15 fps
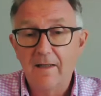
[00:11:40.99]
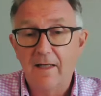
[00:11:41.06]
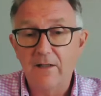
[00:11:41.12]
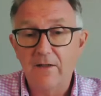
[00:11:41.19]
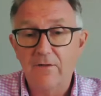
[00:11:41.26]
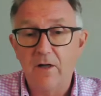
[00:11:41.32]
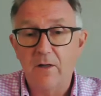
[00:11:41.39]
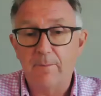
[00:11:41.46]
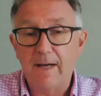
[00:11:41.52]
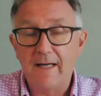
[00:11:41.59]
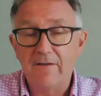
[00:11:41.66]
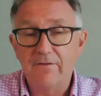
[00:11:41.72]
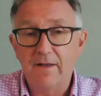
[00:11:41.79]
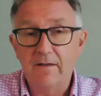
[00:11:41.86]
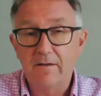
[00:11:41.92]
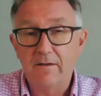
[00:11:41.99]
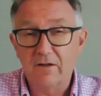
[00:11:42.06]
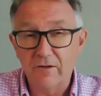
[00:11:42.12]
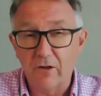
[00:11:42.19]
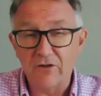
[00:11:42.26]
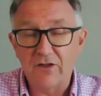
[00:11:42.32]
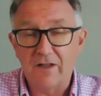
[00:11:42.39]
is of no benefit,
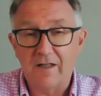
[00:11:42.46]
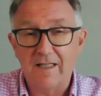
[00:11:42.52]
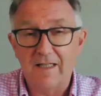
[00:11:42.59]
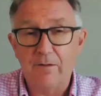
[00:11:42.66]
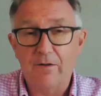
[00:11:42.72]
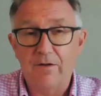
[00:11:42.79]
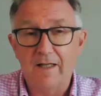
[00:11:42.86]
because logically you'd